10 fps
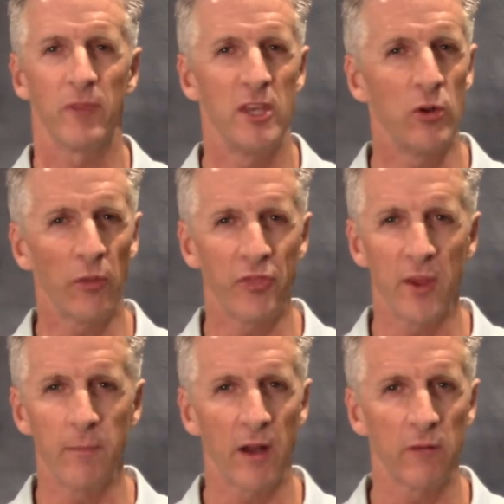You don't
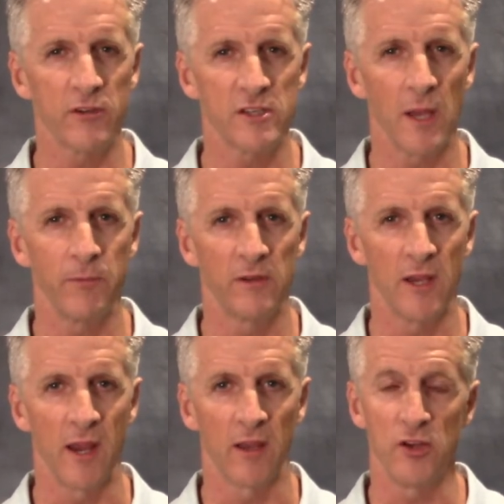think about every step you
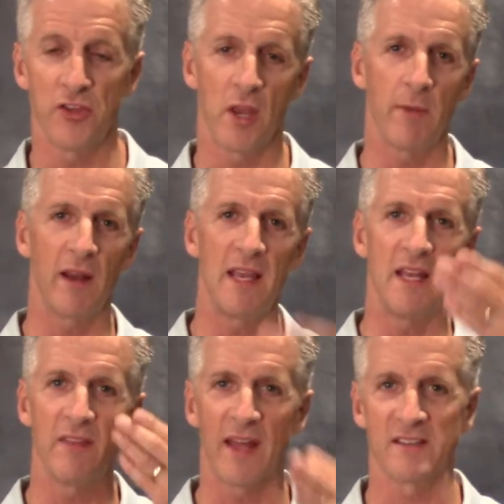take. And you think about
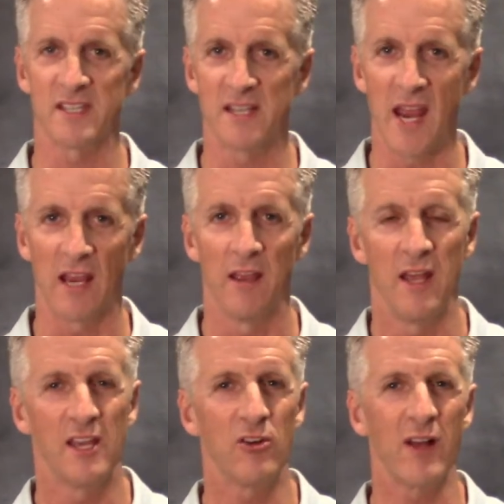eating that steak.
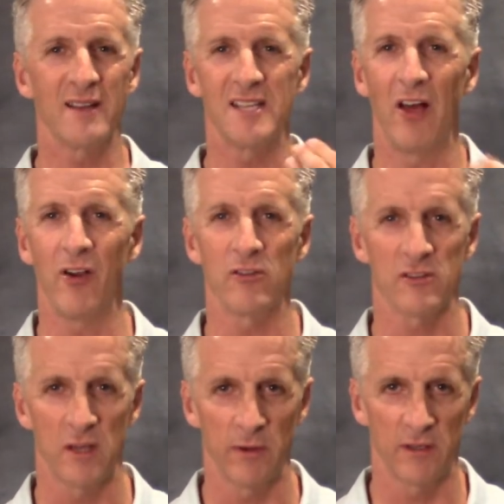You're not telling your
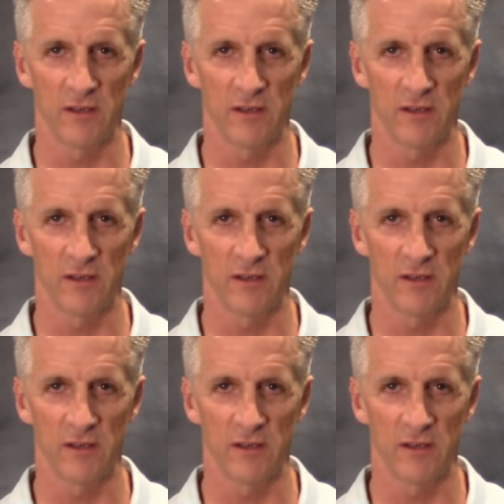stomach to